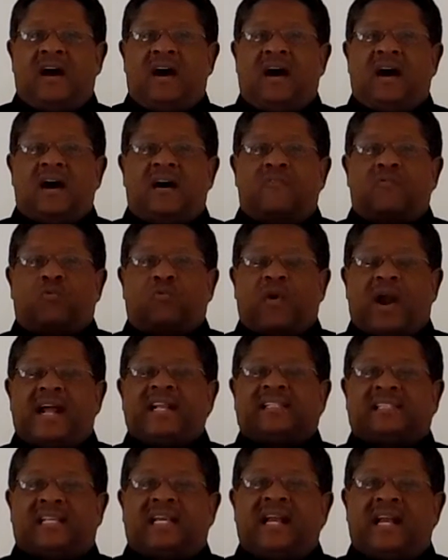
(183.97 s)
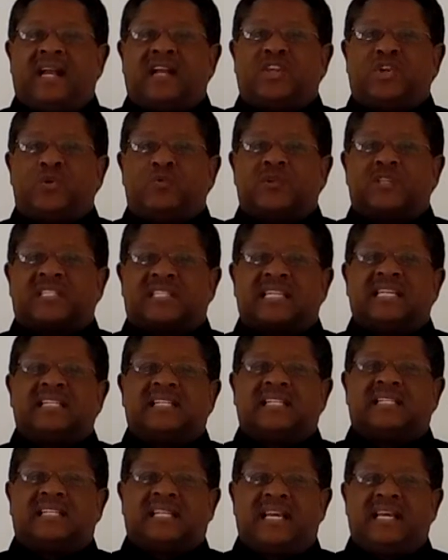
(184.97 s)
Uh, right there, you will see
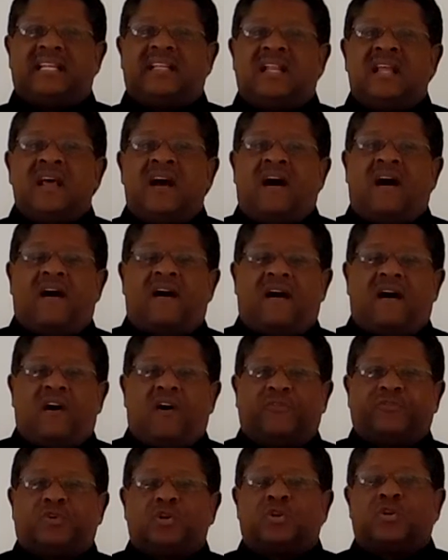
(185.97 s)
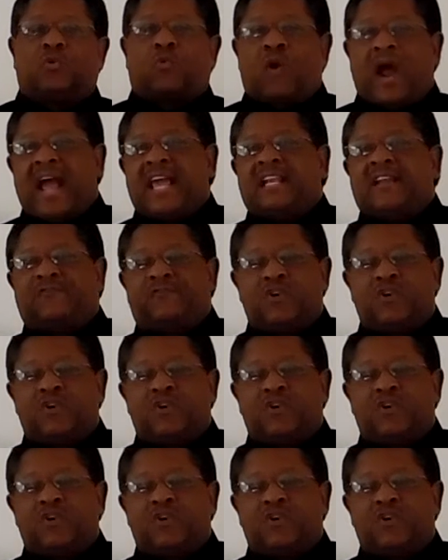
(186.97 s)
the tent uh, off to the right.